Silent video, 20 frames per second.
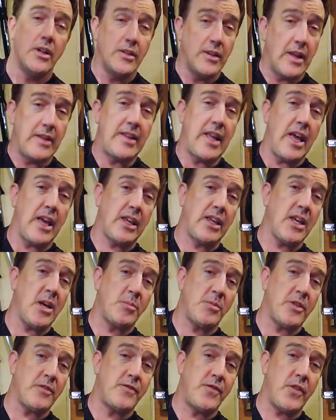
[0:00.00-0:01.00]
they take you
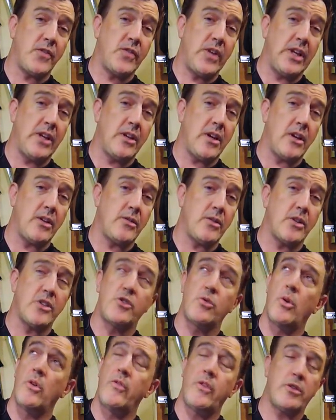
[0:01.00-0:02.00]
up to 1,500,
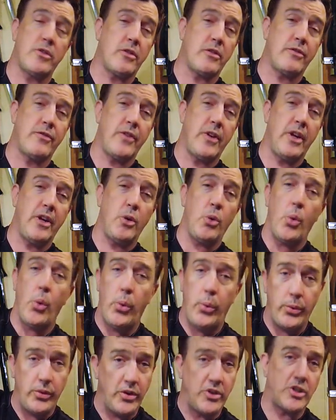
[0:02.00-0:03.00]
1,200 feet,
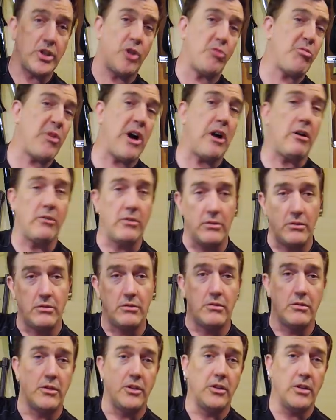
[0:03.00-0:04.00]
you jump out,
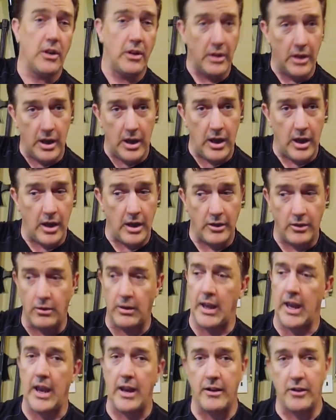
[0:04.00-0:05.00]
and you
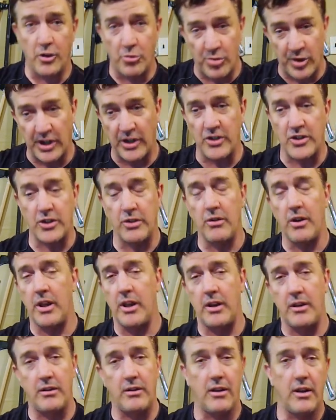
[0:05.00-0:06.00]
land. You bring your chute
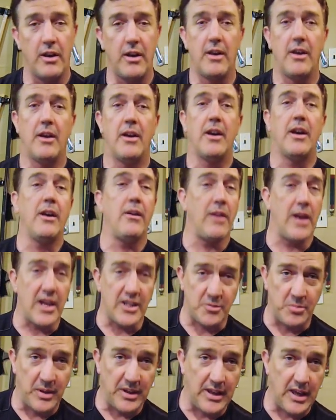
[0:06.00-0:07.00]
in. He would
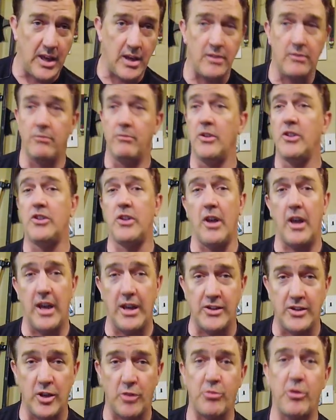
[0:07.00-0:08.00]
ask me again, "You still
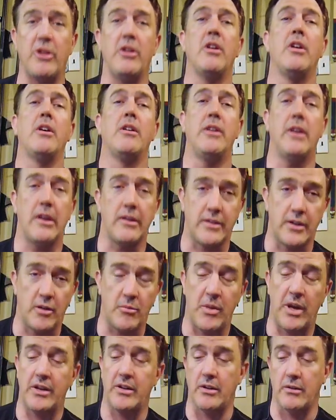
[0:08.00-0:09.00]
hate jumping?" "Yes,
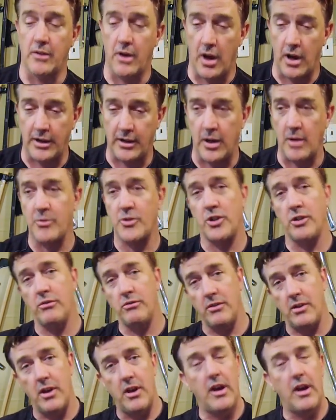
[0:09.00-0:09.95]
Sergeant Major." "All right, grab a chute."